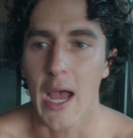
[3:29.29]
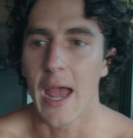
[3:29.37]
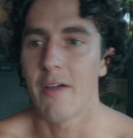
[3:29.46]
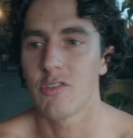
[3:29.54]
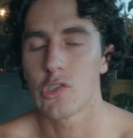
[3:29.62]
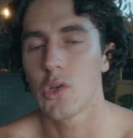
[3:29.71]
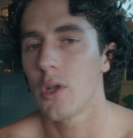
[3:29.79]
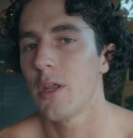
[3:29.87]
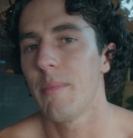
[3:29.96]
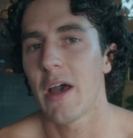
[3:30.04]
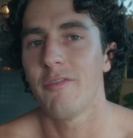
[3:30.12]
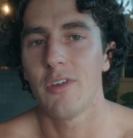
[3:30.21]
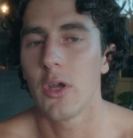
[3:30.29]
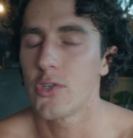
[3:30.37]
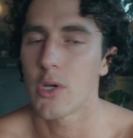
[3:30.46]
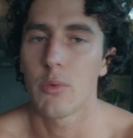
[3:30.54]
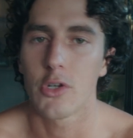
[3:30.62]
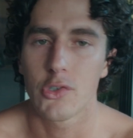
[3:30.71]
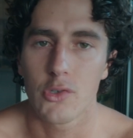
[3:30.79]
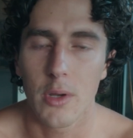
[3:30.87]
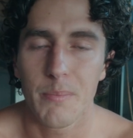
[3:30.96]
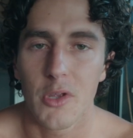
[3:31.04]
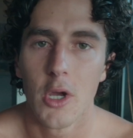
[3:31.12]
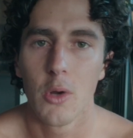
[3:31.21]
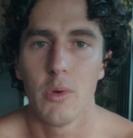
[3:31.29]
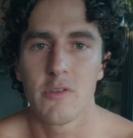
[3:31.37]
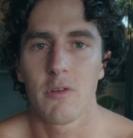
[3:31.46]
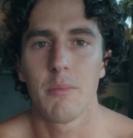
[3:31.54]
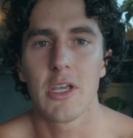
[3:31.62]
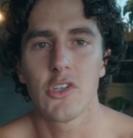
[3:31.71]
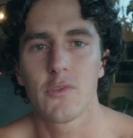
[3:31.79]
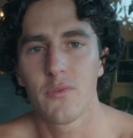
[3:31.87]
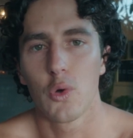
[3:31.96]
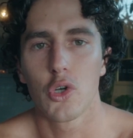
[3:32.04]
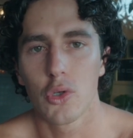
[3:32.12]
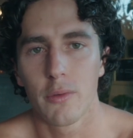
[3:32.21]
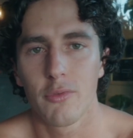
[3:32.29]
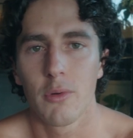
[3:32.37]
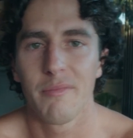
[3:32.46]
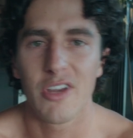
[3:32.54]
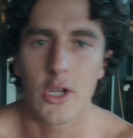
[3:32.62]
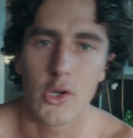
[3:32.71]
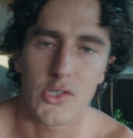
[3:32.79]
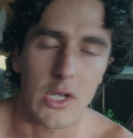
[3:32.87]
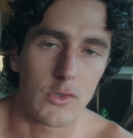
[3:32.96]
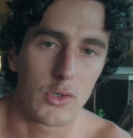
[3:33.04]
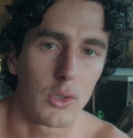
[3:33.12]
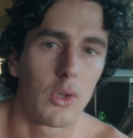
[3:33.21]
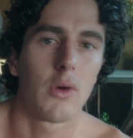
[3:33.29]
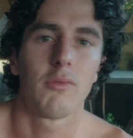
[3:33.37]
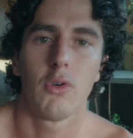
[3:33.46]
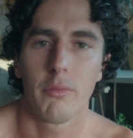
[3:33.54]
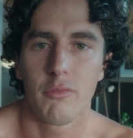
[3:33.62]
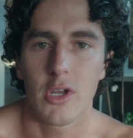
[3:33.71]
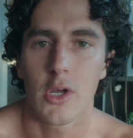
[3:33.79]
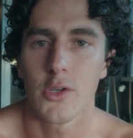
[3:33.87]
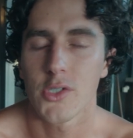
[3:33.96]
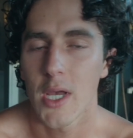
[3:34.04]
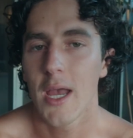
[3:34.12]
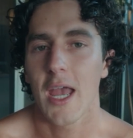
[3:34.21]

I have a certain amount of videos I want to script, which for me is 4 short form videos and 2 long form videos.